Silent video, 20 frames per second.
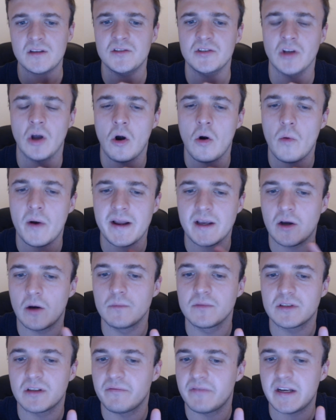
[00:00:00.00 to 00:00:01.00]
So when it
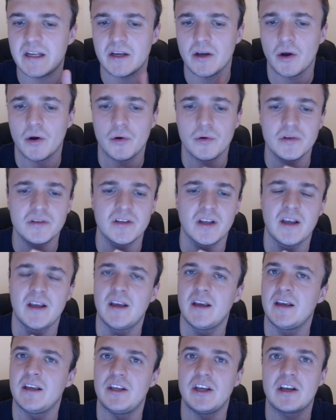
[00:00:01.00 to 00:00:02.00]
comes to videos,
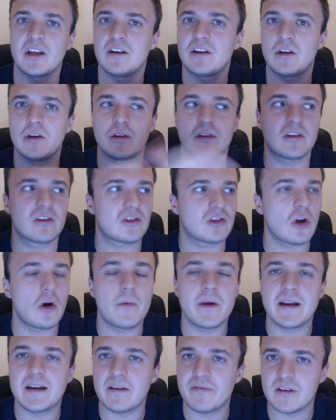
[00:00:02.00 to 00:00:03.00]
you can do there's so
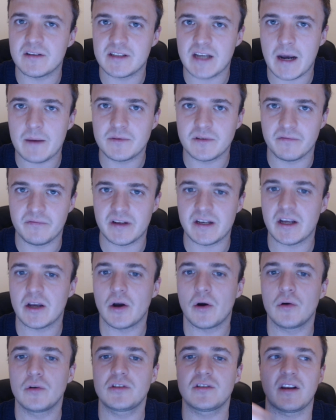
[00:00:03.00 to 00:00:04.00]
many different types of
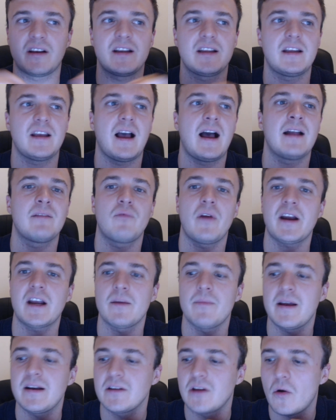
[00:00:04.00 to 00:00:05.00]
videos. Like I'd
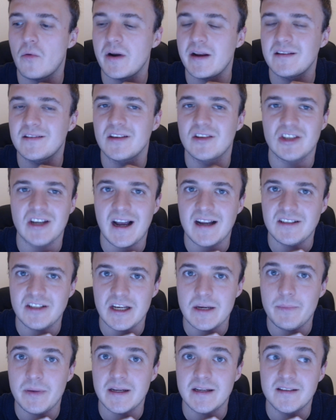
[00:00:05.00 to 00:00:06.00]
recommend going into
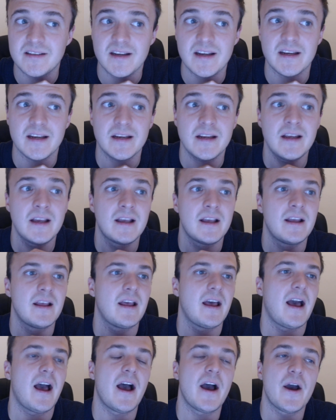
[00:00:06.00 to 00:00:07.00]
ChatGPT,
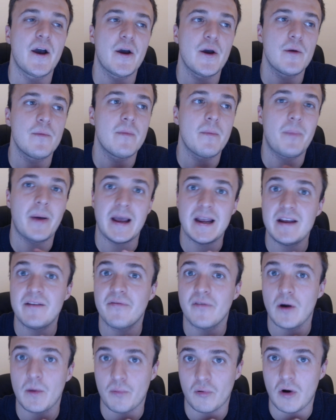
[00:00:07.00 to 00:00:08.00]
pay
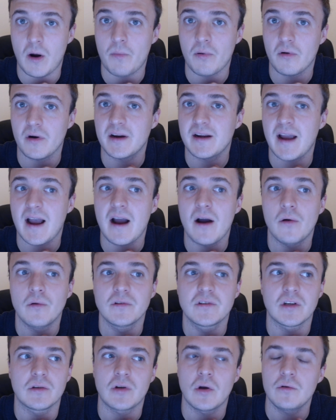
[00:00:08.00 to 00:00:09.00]
for a proper account.
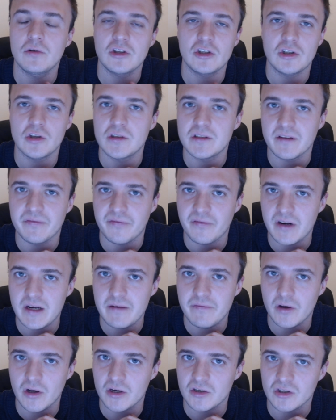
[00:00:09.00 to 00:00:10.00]
So don't just use the free
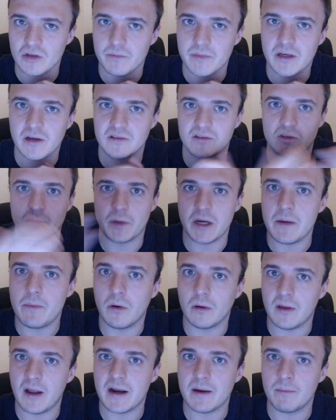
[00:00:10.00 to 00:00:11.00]
version because there's
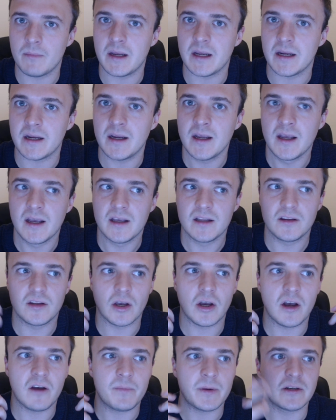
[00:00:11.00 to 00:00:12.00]
people like me
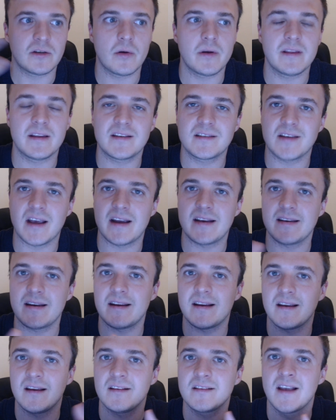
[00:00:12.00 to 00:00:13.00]
that have been doing this 10
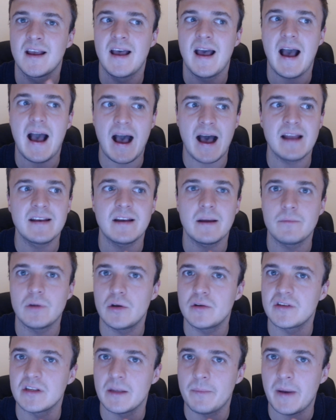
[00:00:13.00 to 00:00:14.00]
years and I'm
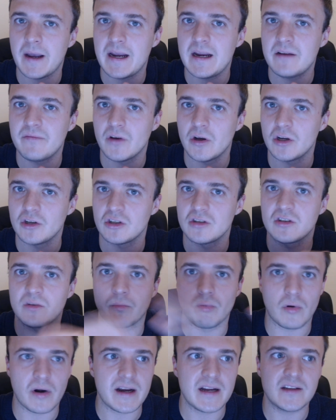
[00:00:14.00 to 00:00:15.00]
using the paid version to
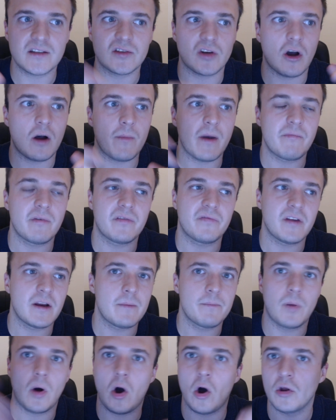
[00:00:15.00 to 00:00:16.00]
brainstorm
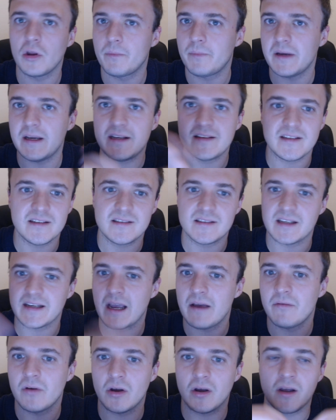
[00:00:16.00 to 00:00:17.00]
everything, put all the pieces
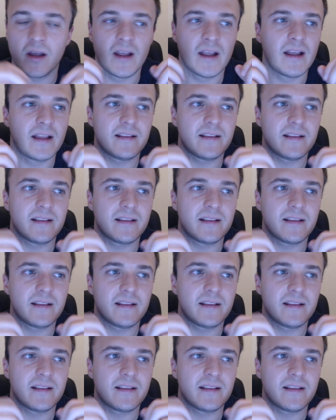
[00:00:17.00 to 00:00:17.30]
together.